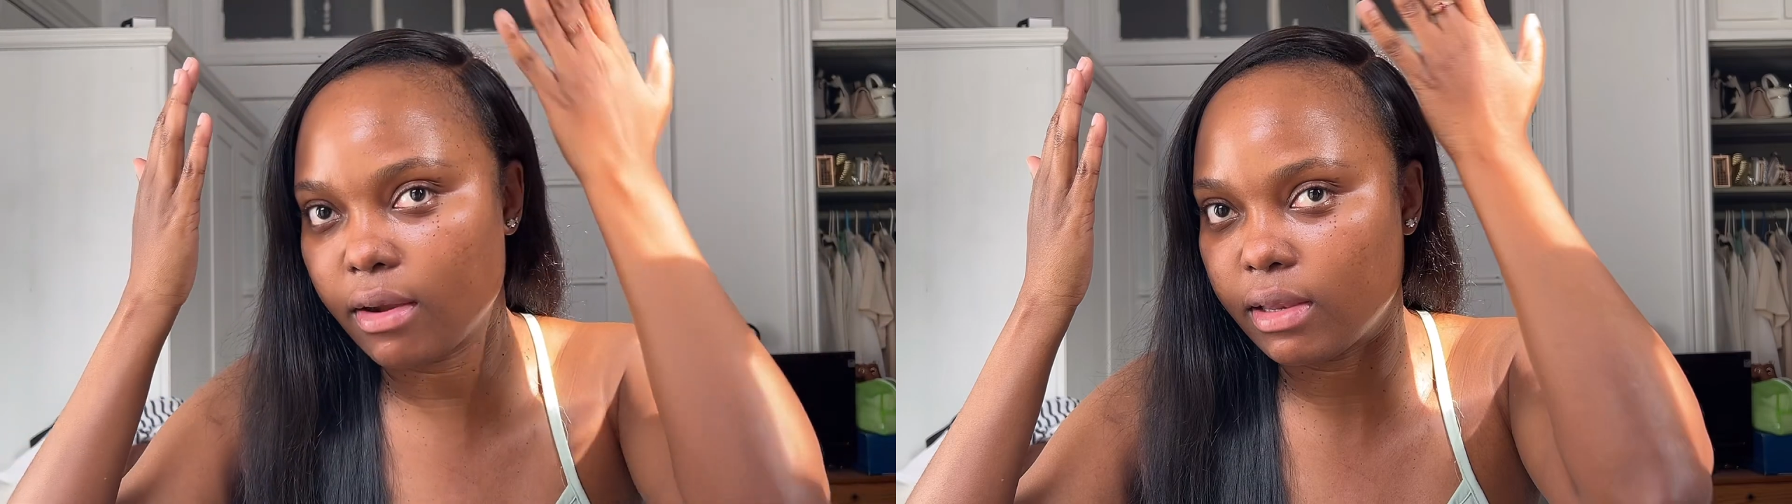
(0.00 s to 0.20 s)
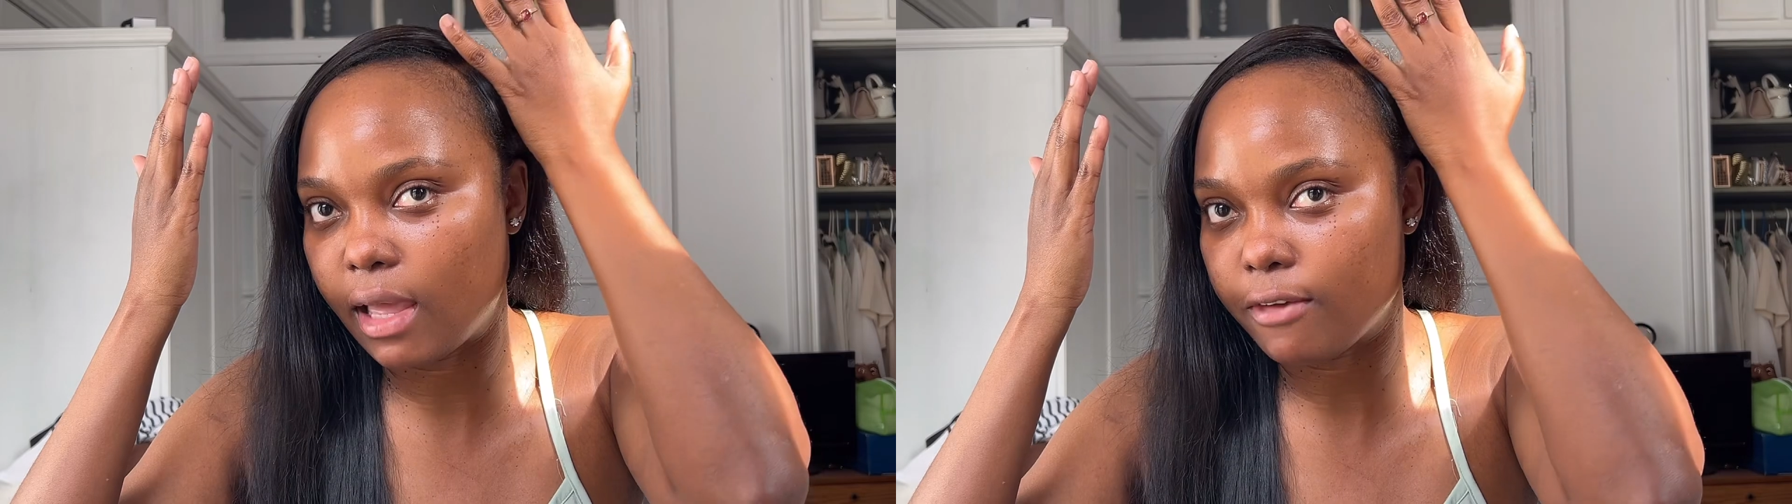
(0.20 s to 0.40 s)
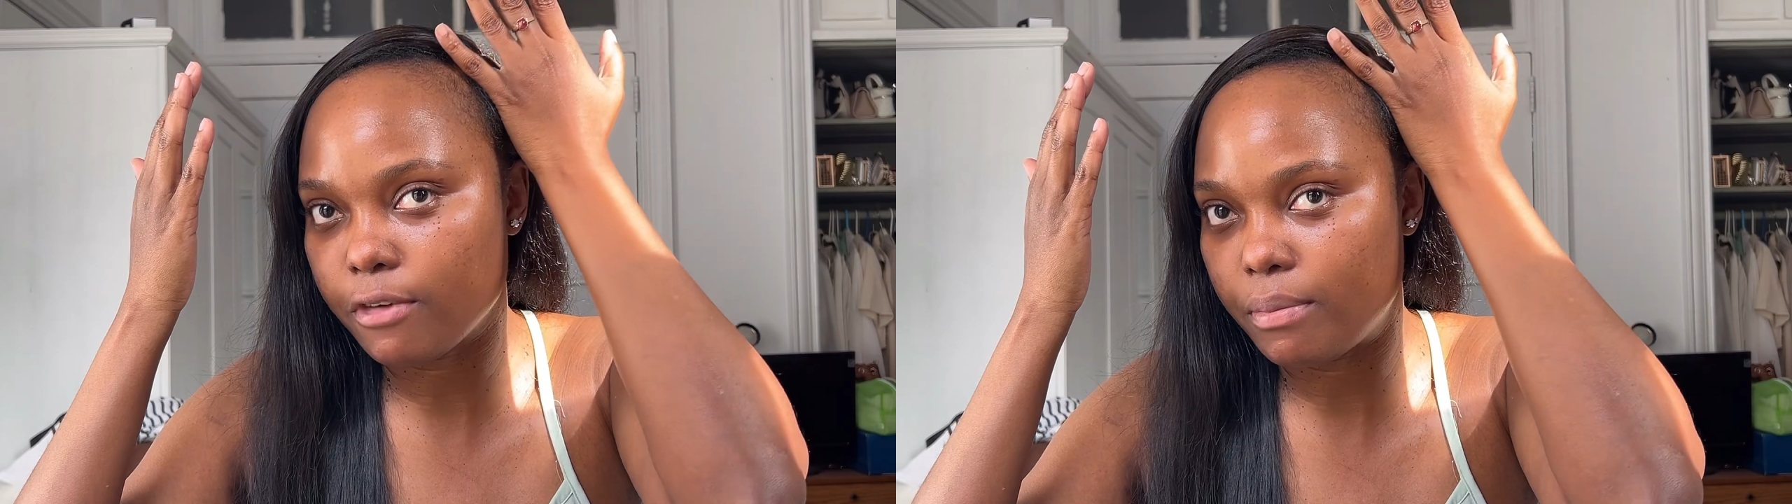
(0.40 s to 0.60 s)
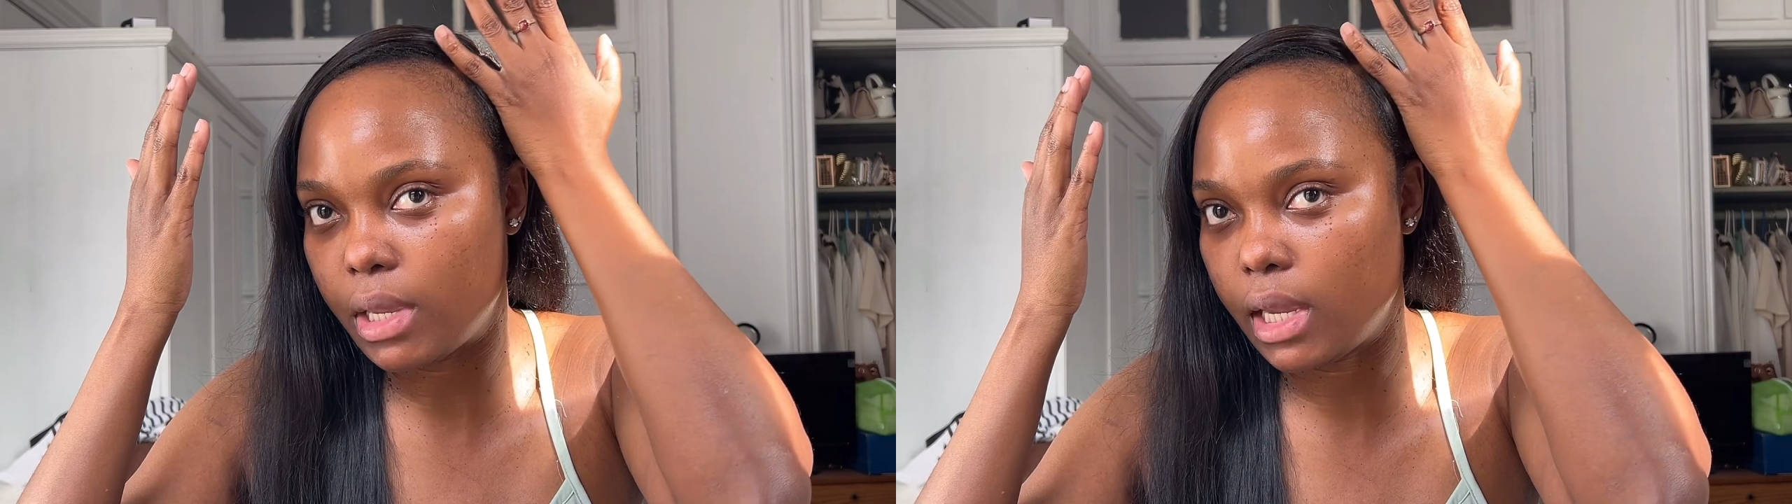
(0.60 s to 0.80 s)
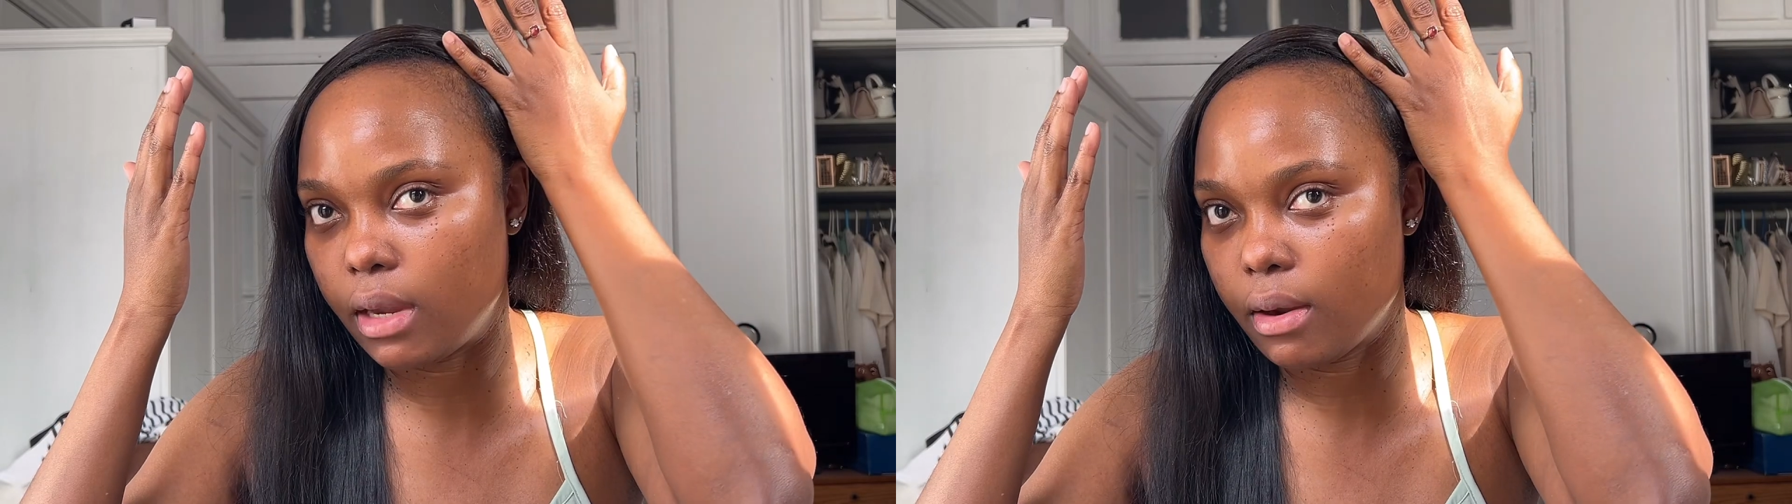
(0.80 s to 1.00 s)
like from
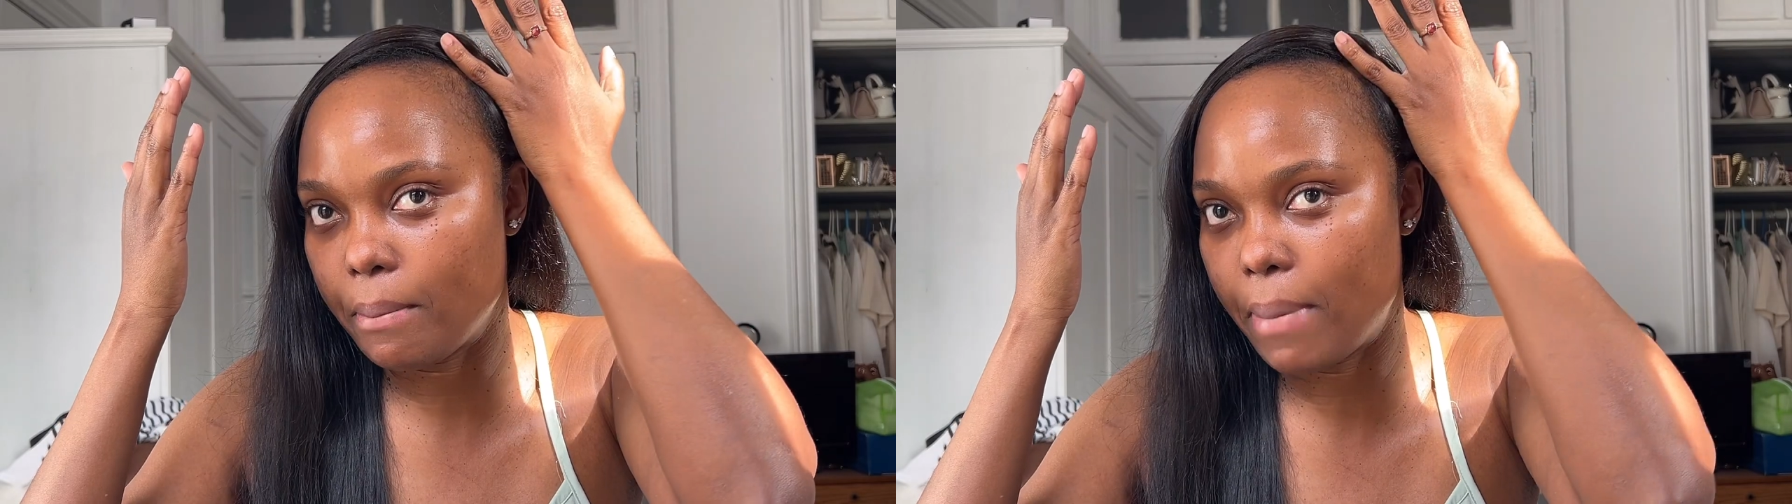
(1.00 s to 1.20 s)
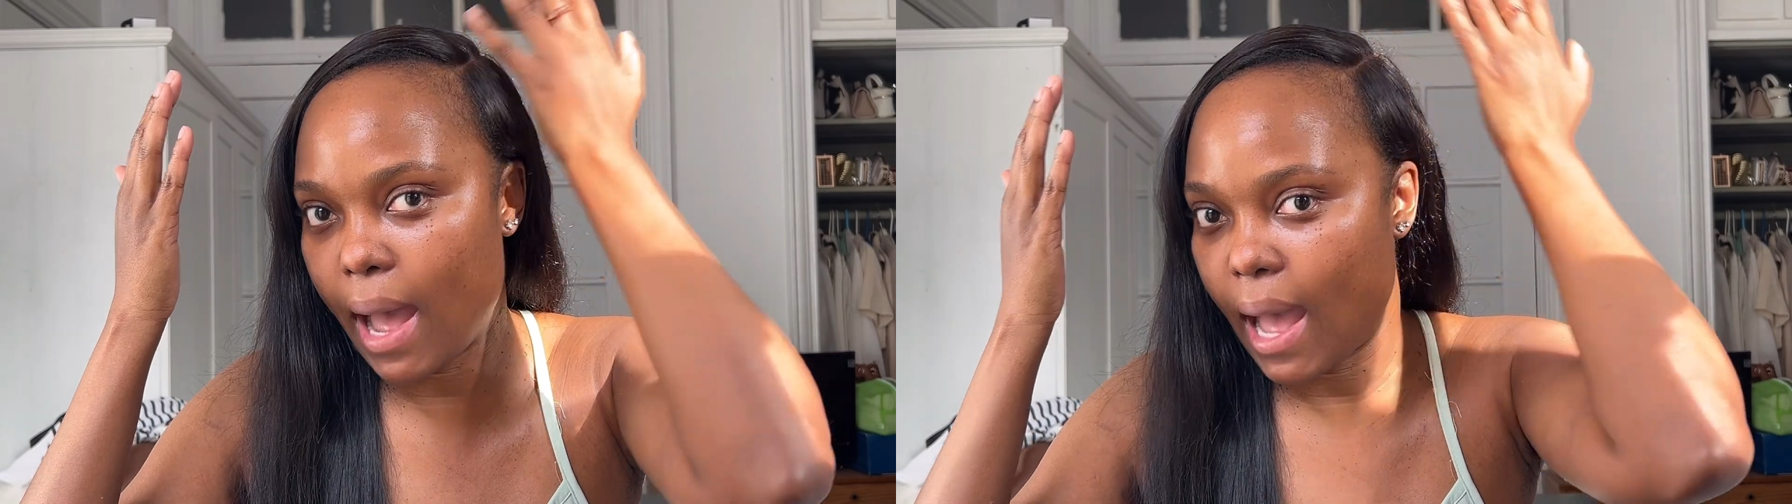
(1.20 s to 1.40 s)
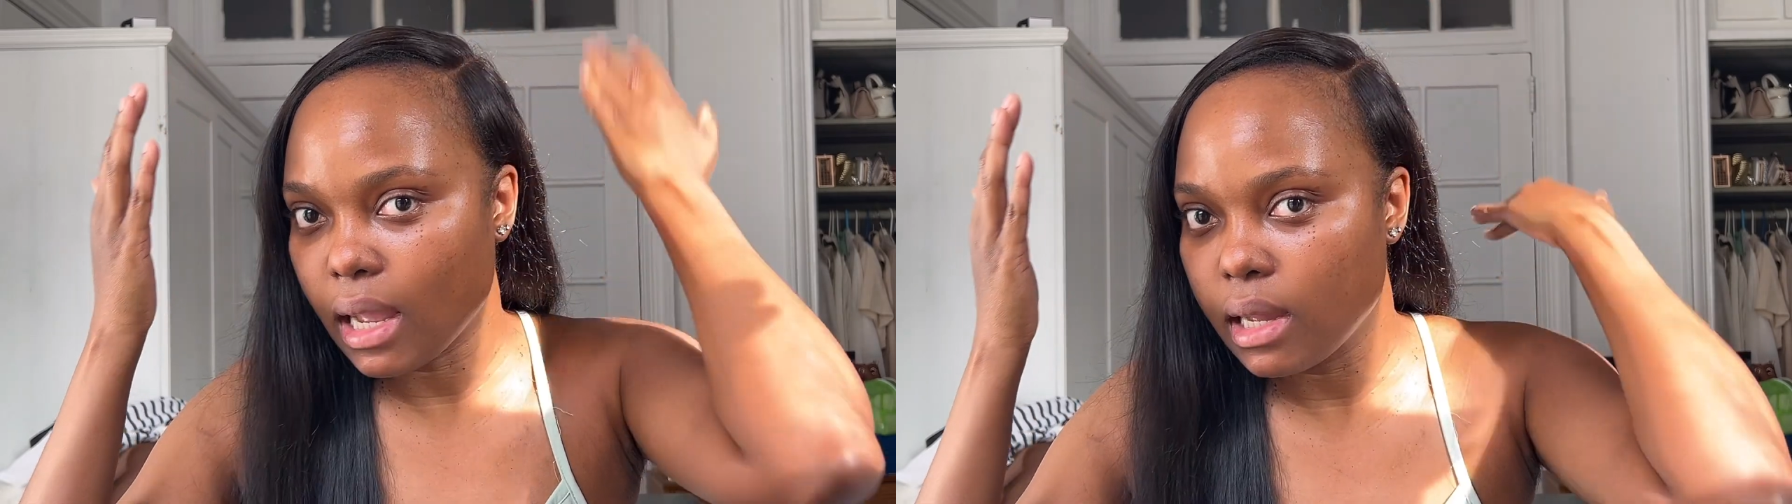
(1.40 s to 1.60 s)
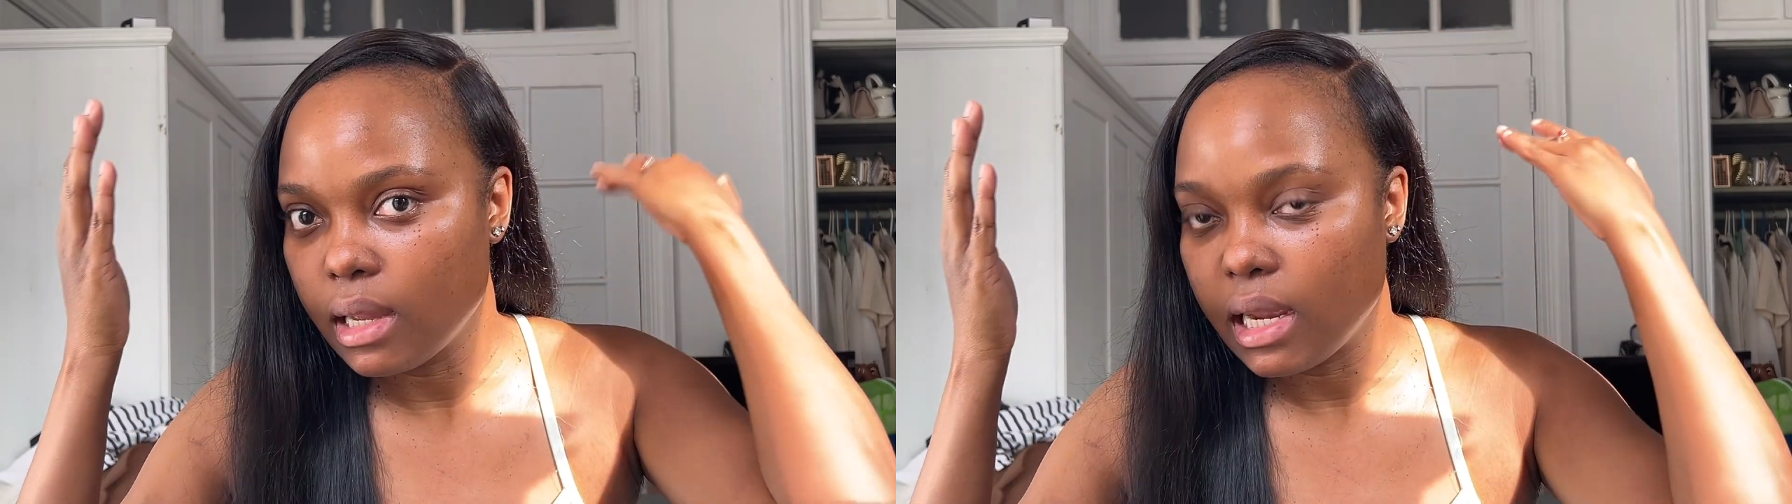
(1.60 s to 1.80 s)
hair back,